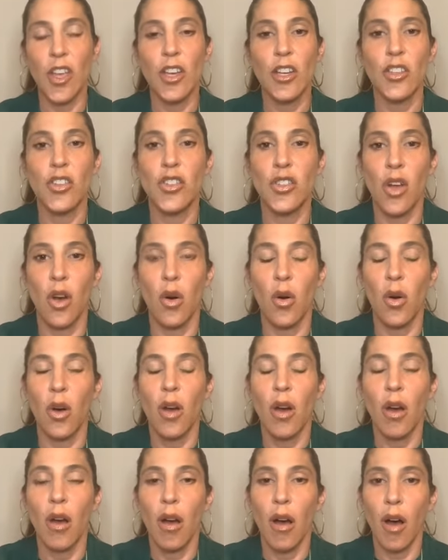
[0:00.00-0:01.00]
So
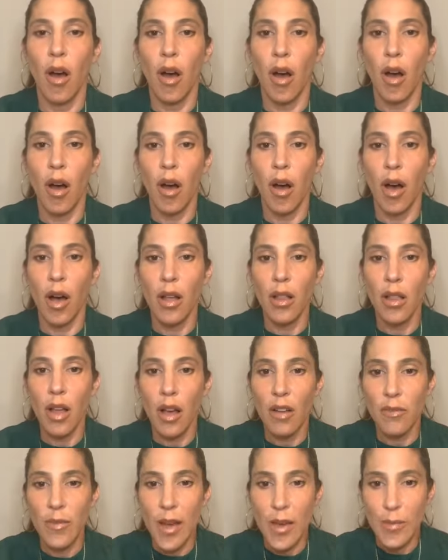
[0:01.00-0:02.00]
all
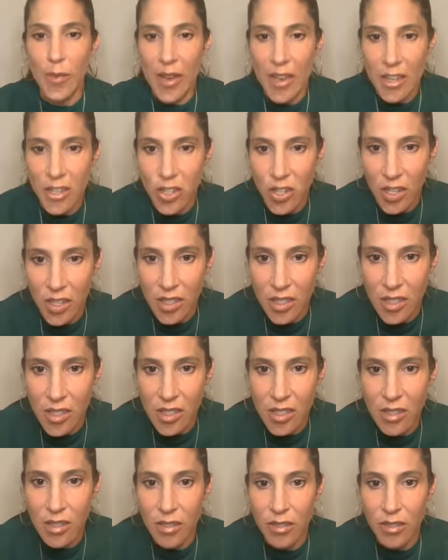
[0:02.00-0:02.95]
of my patients